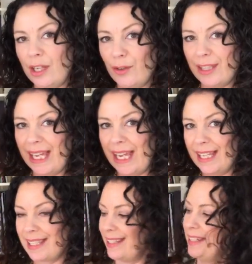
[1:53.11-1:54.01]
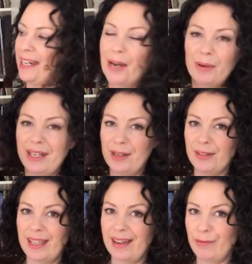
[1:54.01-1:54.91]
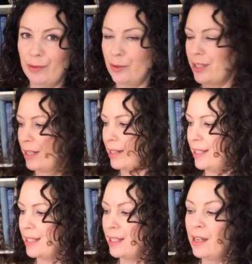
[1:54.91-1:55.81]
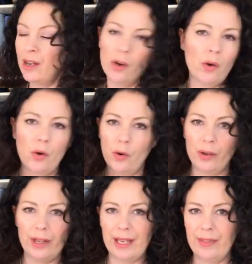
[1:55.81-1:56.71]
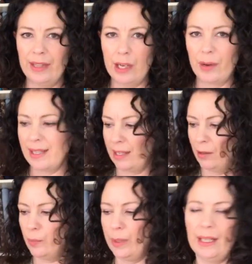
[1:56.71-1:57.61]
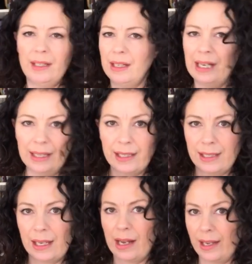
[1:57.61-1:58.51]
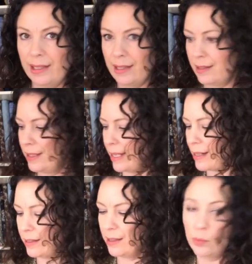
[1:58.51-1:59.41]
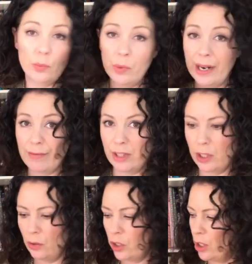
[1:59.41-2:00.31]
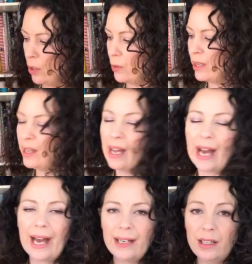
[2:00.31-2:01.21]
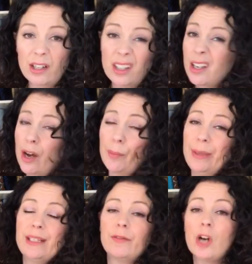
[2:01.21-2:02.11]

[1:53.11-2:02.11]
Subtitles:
to use these and now I use the A4 size, or in the US it would be letter size standard, whatever suits you. And you could cut up bits of